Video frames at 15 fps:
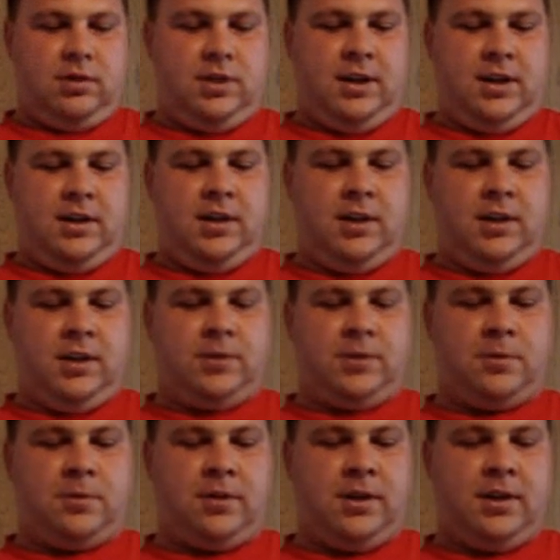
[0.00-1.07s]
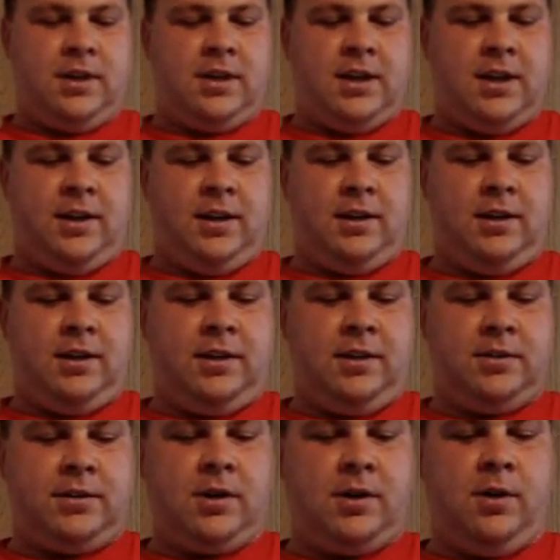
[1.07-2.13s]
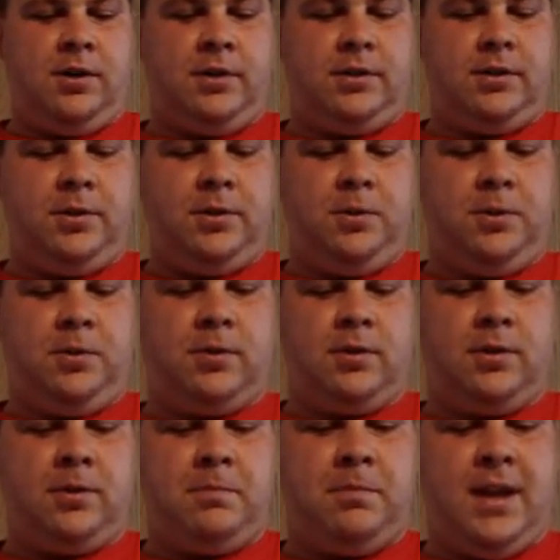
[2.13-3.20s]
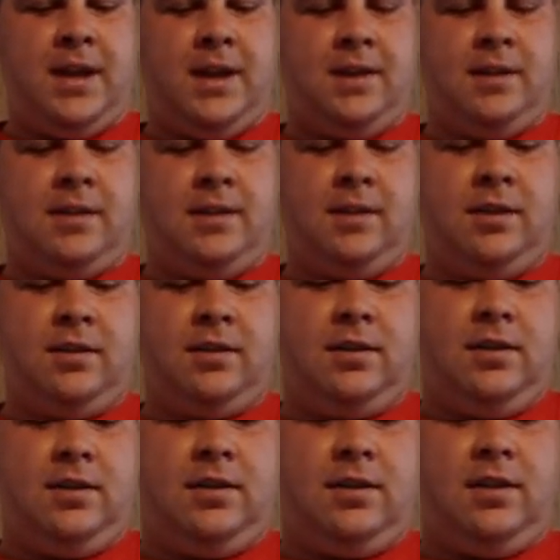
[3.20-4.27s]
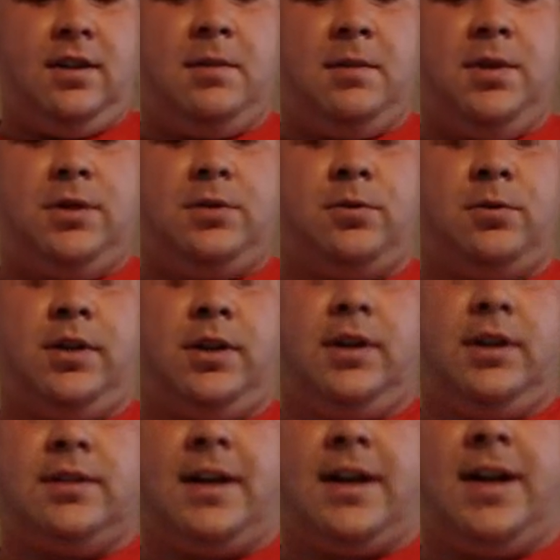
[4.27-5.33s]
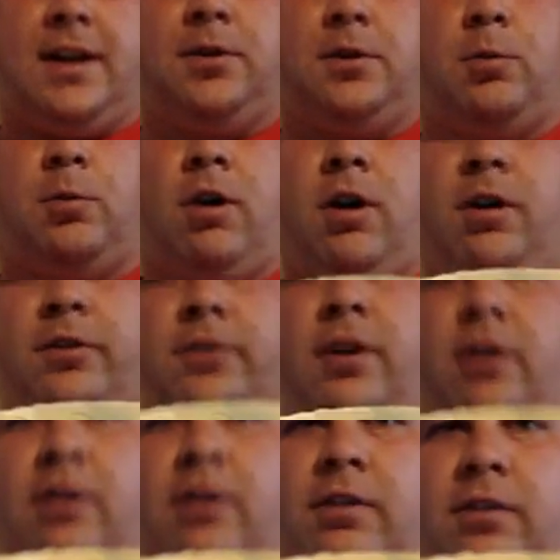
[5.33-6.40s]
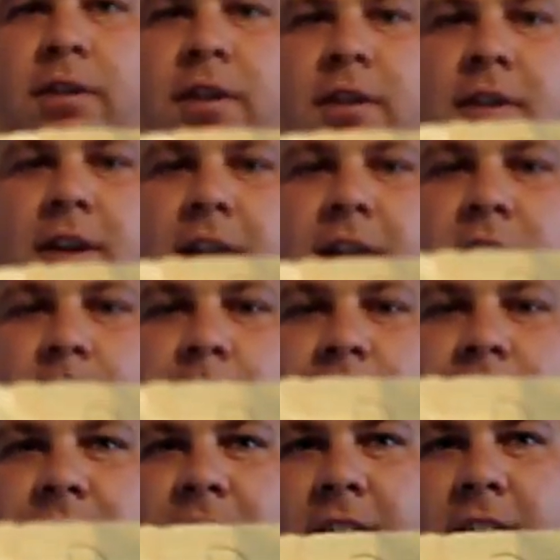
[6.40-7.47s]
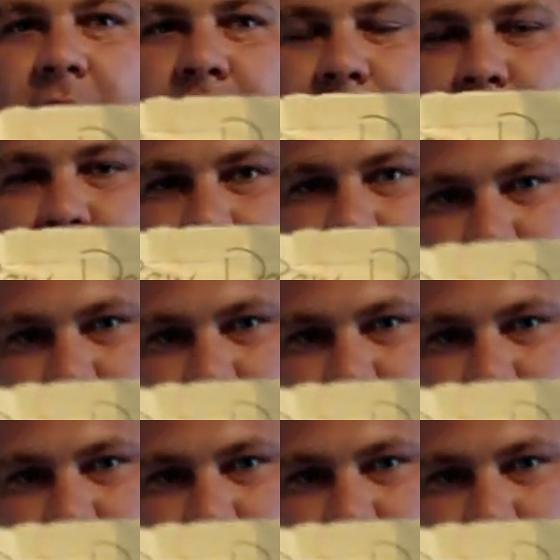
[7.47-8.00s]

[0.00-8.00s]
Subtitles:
And history is going to remain a mystery because I got the Raw Dog at number 5.